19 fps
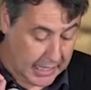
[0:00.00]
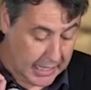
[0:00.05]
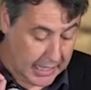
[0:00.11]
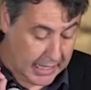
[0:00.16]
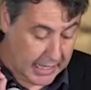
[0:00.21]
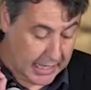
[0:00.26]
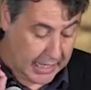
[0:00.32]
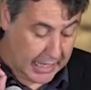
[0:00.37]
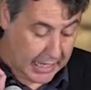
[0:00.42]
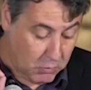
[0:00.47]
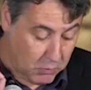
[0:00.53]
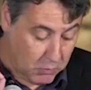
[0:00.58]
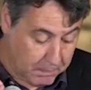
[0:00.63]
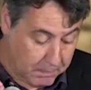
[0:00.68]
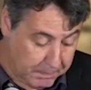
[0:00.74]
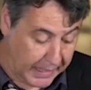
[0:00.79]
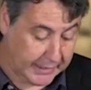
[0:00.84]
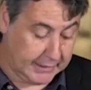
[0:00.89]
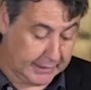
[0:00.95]
On
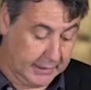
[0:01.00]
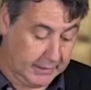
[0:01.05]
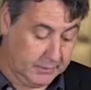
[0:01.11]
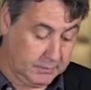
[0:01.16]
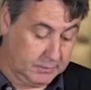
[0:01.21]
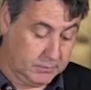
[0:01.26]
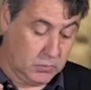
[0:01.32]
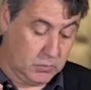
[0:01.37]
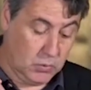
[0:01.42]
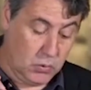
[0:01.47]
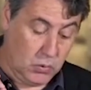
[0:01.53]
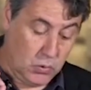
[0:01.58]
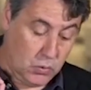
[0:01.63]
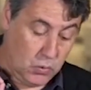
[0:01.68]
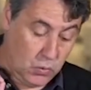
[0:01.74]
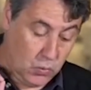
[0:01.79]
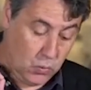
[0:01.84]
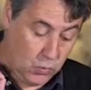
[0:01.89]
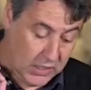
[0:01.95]
Wednesday, the
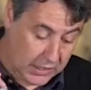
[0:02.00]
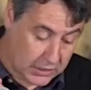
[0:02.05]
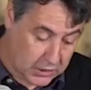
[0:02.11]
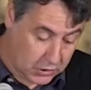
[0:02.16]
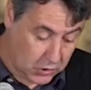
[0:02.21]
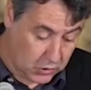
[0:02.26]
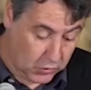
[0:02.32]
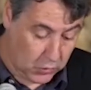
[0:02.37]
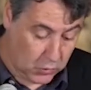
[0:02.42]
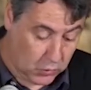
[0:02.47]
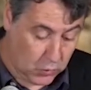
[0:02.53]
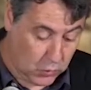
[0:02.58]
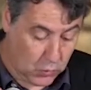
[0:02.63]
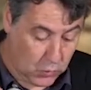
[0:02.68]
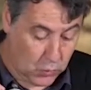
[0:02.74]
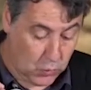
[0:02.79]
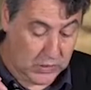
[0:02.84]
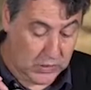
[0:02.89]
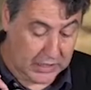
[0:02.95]
30th, we will
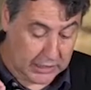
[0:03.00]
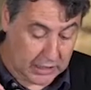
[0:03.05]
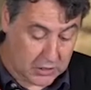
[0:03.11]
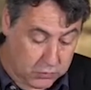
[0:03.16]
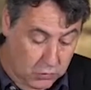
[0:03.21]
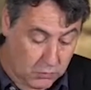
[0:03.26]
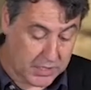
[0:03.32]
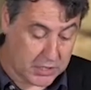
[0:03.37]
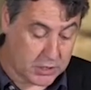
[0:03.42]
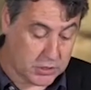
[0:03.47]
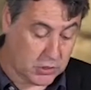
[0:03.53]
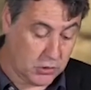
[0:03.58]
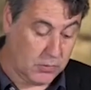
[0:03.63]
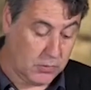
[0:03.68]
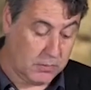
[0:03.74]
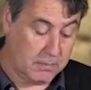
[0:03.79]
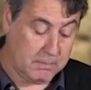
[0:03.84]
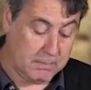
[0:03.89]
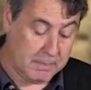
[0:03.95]
sign a
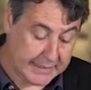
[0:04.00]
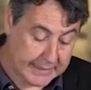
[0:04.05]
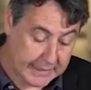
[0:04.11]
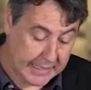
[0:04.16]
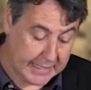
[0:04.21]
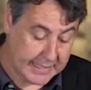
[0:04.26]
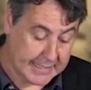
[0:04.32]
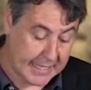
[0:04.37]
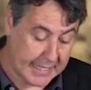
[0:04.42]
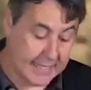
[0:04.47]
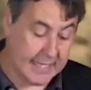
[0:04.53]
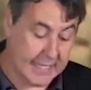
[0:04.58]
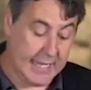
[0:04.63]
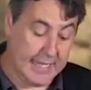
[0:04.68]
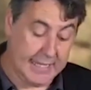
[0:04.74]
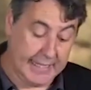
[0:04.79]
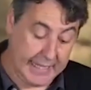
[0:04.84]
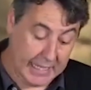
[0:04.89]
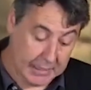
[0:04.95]
pact.
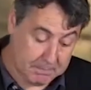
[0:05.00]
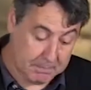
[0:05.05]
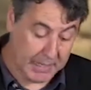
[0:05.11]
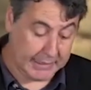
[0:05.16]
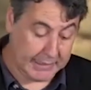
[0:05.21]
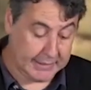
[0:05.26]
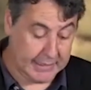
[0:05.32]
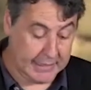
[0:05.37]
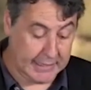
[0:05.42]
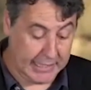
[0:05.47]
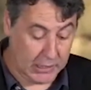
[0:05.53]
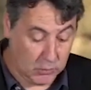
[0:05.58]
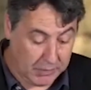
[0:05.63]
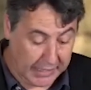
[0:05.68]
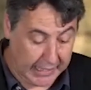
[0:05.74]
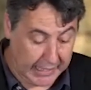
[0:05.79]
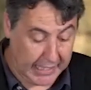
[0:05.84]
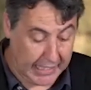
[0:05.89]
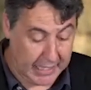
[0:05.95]
It
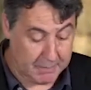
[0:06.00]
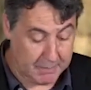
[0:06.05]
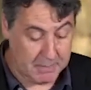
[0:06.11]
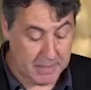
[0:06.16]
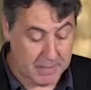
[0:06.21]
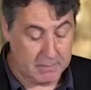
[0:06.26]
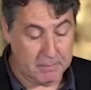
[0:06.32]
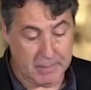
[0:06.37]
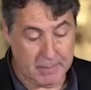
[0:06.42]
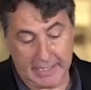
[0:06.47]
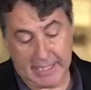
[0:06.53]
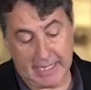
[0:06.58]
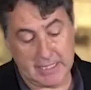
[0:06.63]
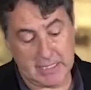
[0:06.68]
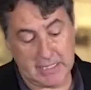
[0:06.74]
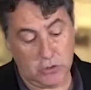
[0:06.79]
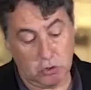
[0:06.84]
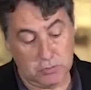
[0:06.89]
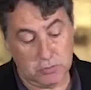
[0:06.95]
will be
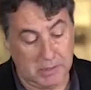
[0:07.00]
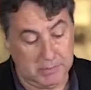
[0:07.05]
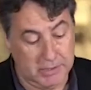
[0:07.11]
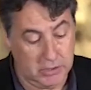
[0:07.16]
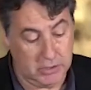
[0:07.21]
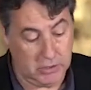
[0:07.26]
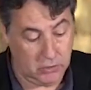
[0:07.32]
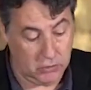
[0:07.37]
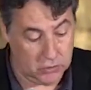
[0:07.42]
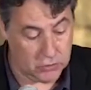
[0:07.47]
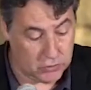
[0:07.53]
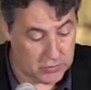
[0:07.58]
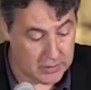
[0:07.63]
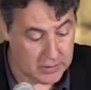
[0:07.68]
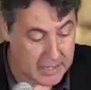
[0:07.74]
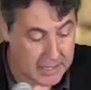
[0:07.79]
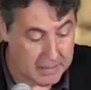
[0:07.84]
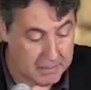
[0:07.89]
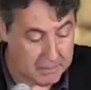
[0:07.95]
materialized in a
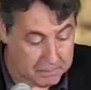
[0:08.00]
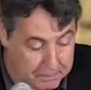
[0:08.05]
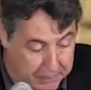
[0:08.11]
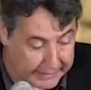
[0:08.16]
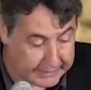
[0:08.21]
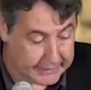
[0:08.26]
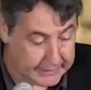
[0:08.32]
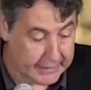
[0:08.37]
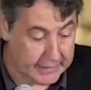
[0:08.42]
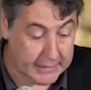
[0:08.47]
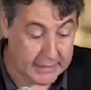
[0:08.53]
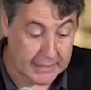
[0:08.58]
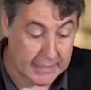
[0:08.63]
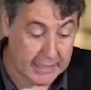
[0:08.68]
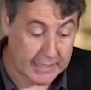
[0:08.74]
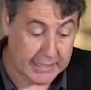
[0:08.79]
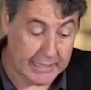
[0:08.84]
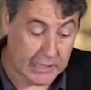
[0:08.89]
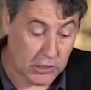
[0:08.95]
document
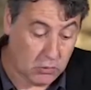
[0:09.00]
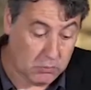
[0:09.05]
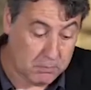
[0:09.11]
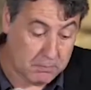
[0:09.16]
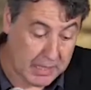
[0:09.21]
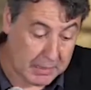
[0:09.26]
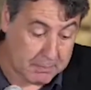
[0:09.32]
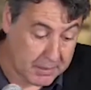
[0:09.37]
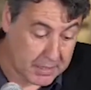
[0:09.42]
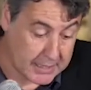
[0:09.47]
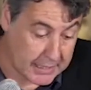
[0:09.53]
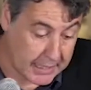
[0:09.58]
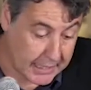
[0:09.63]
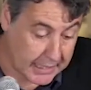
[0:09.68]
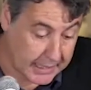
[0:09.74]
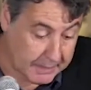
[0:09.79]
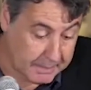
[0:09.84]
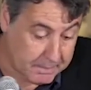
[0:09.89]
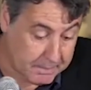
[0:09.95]
that shall be called
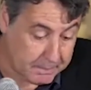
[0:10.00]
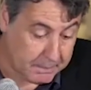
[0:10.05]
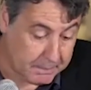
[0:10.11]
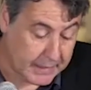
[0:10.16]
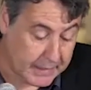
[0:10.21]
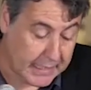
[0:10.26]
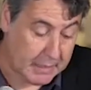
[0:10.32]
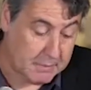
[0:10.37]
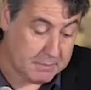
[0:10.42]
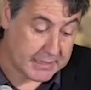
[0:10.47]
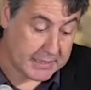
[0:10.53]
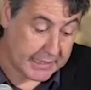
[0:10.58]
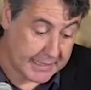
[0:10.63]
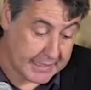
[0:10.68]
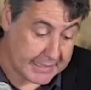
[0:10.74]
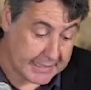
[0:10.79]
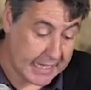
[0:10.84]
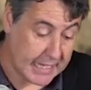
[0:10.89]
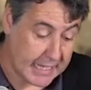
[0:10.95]
Manresa
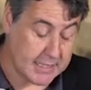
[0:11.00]
2022.